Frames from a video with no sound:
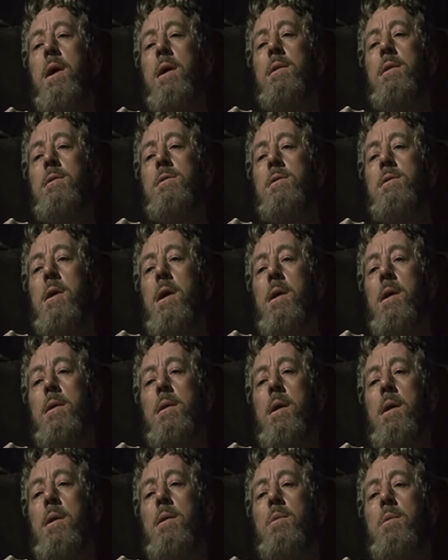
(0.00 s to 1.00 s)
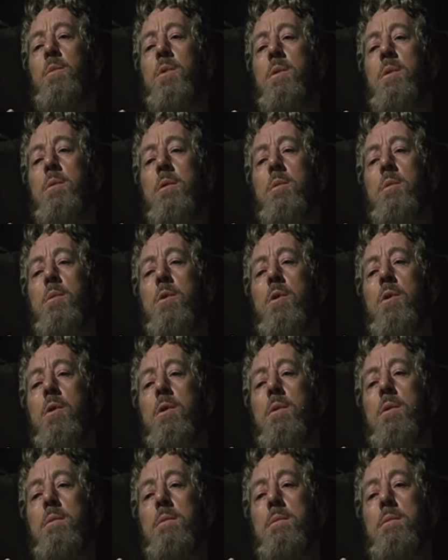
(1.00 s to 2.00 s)
Aurelius repeated in
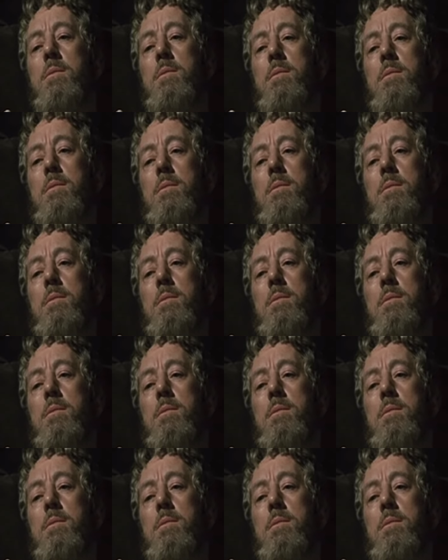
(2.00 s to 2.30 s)
Meditations,